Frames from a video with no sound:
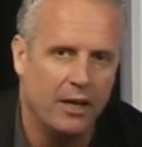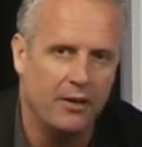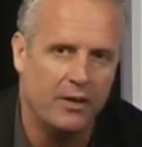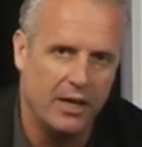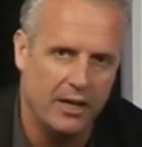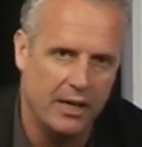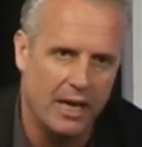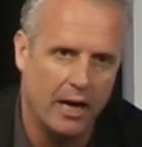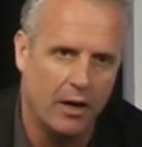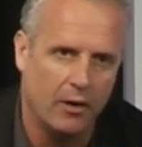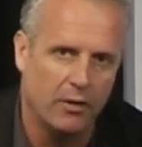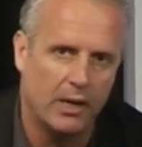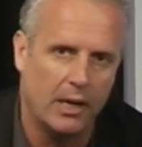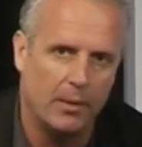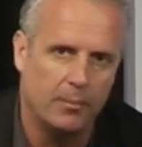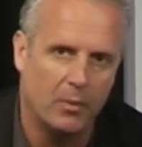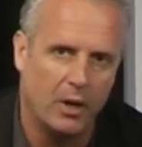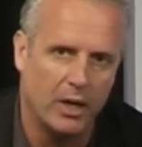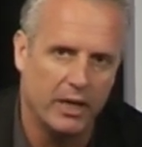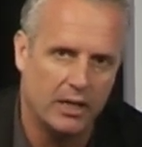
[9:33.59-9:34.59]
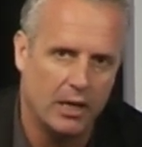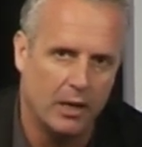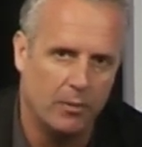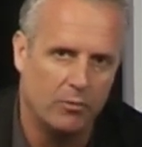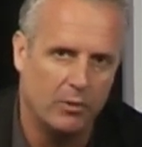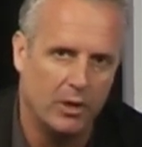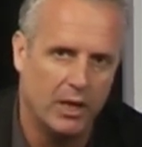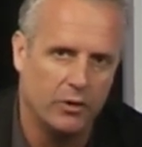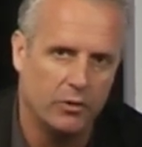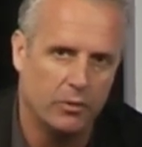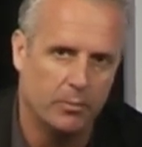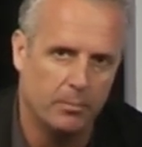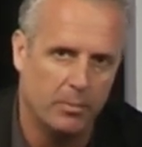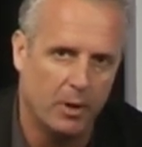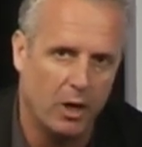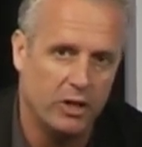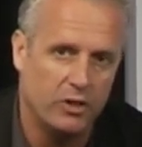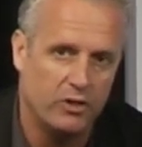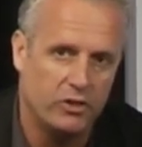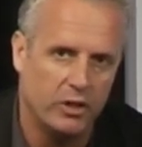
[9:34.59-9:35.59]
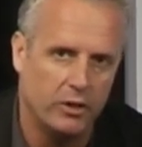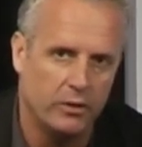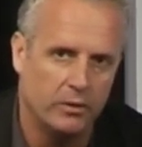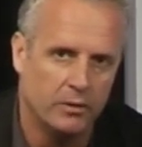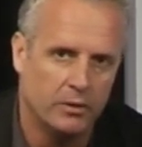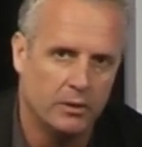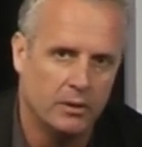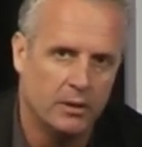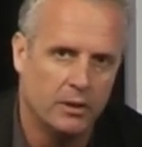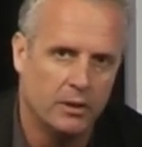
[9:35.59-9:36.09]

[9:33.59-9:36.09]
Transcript: and then how that might come round and bite you.